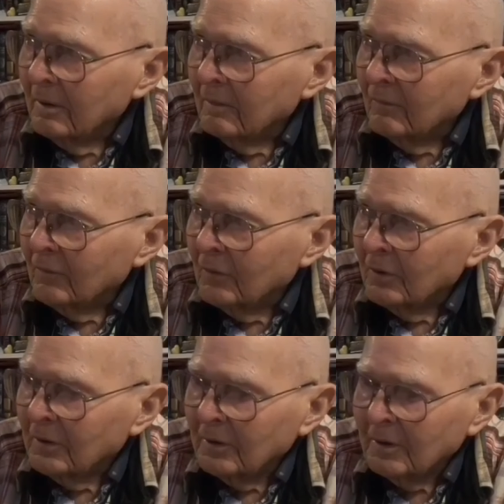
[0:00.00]

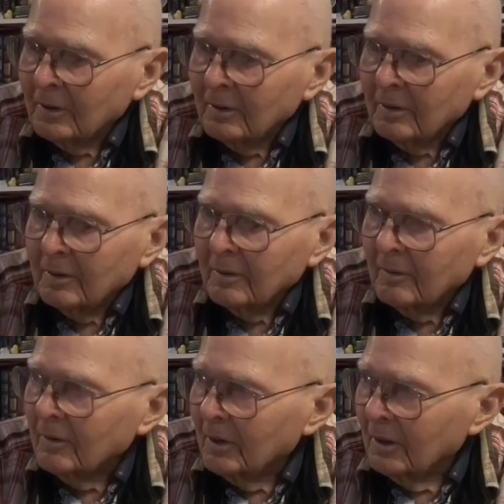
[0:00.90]
for uh,
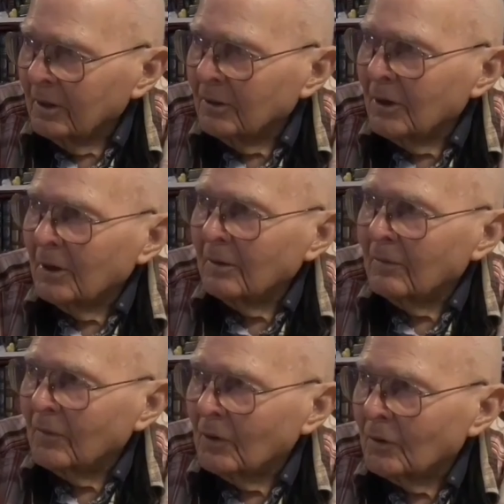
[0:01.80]
instruction an
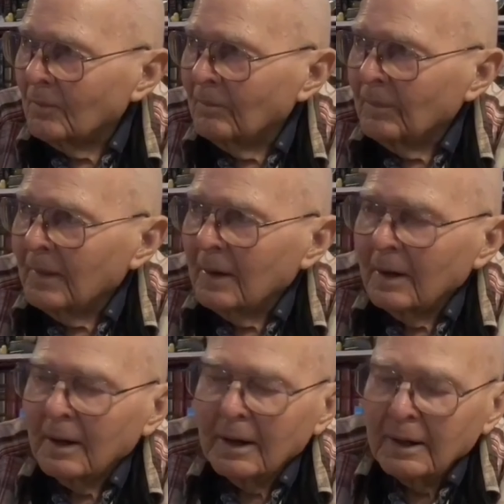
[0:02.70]
interview yeah.
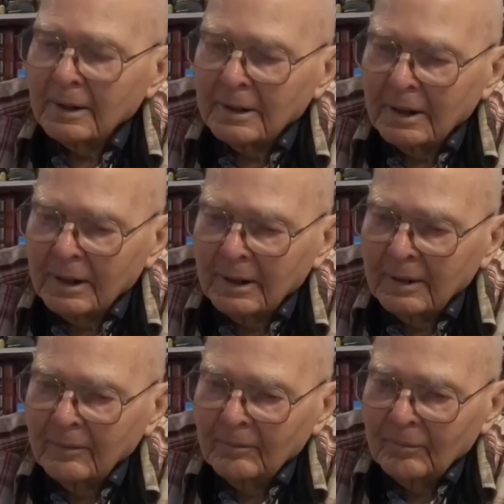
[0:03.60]
and, or uh,
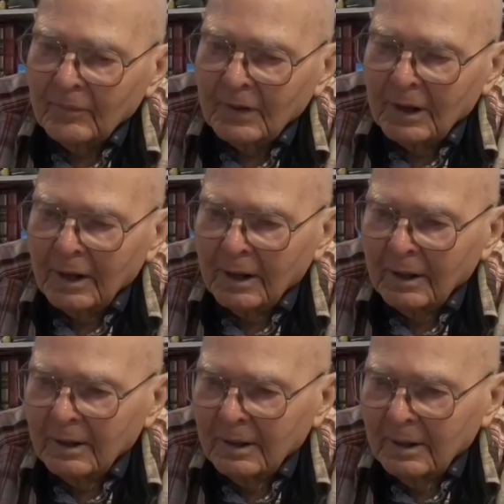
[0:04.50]
interview okay yeah
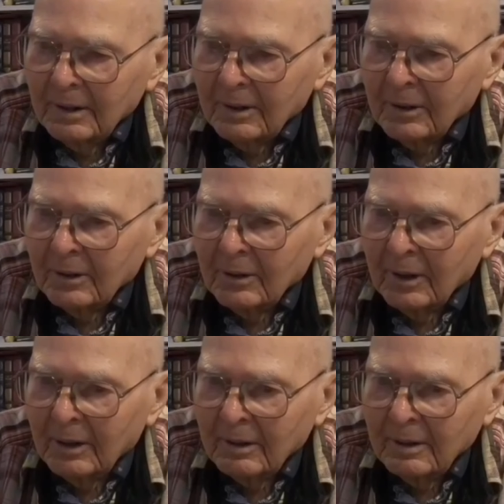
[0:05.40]

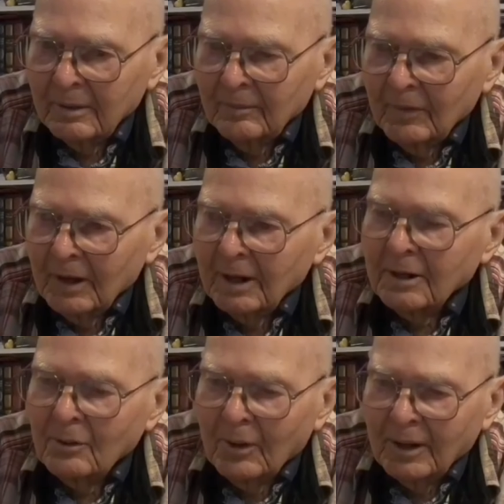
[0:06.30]
or uh,
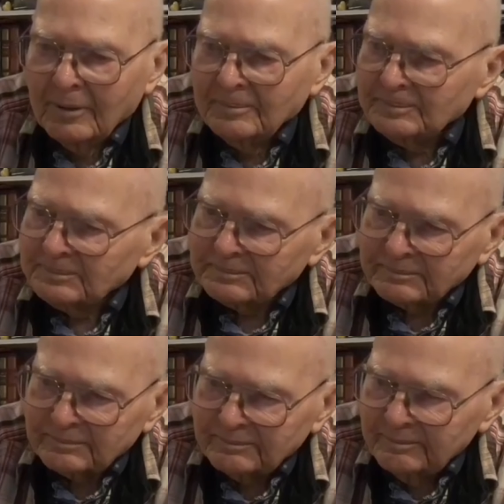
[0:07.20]
anyway
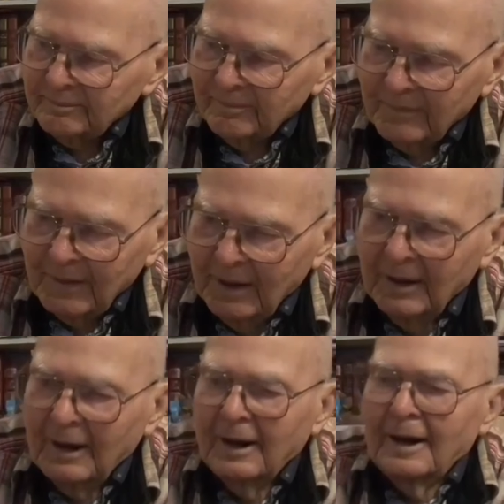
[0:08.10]

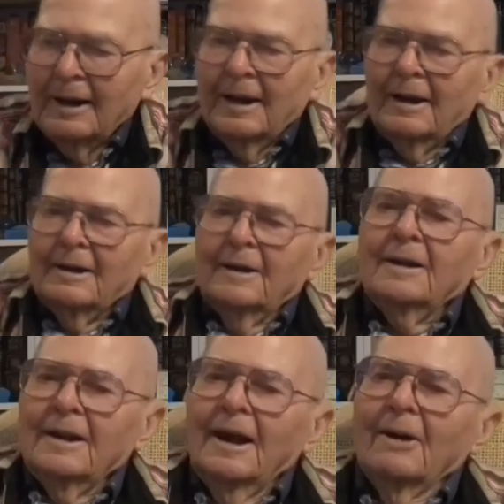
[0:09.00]
I uh,
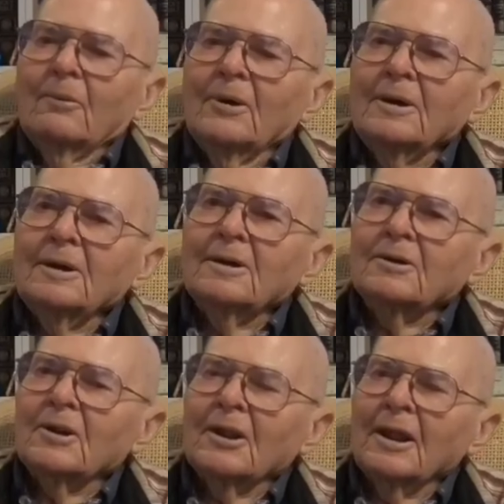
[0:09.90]
I went
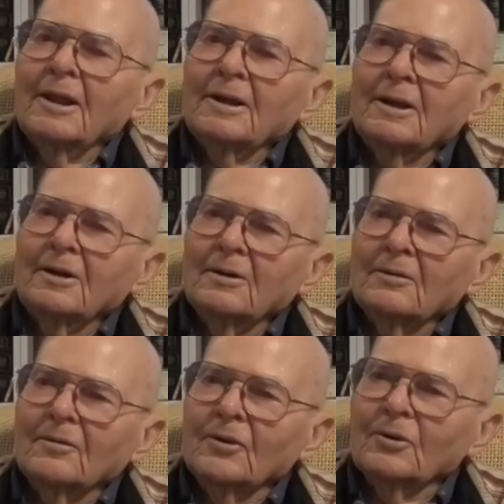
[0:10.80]
into that
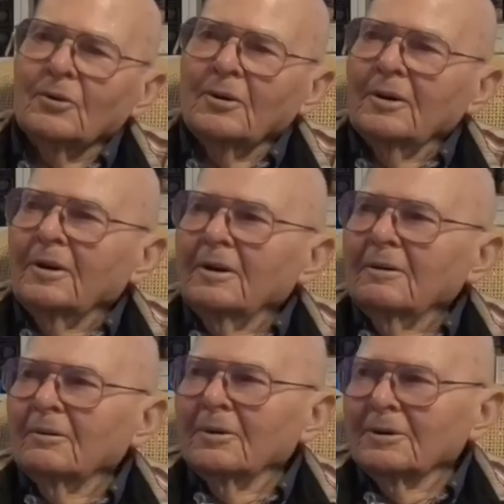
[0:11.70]
interview
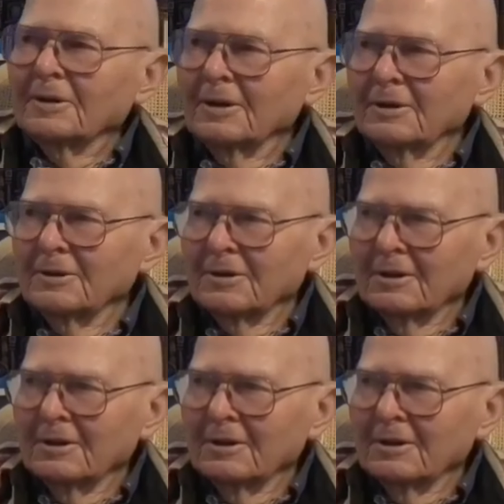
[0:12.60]
with these